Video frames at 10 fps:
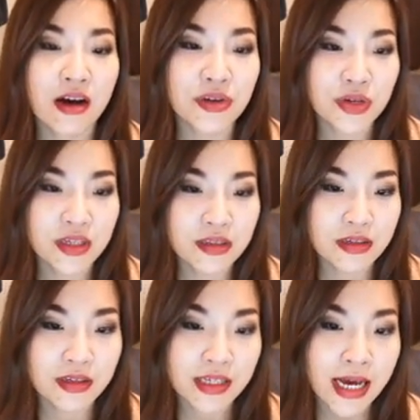you can
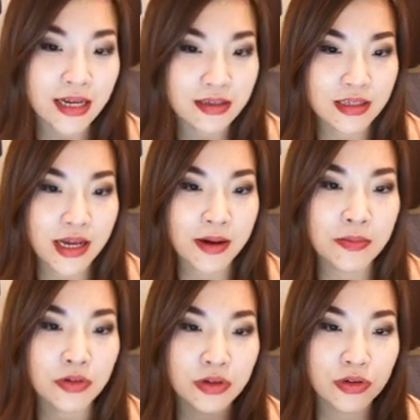just text them
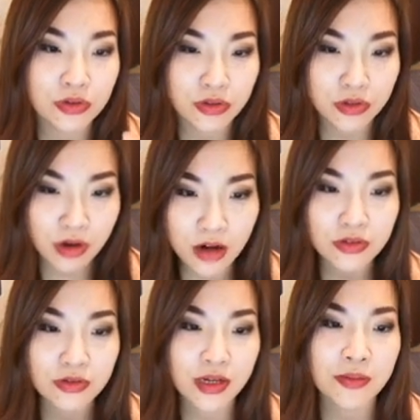or you talk
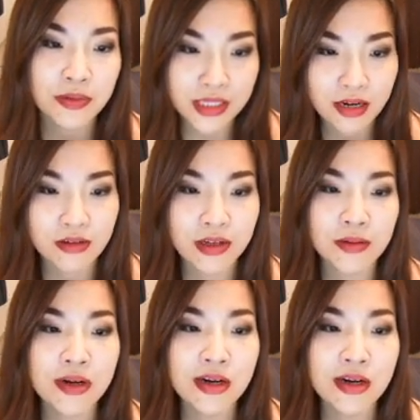to them and tell them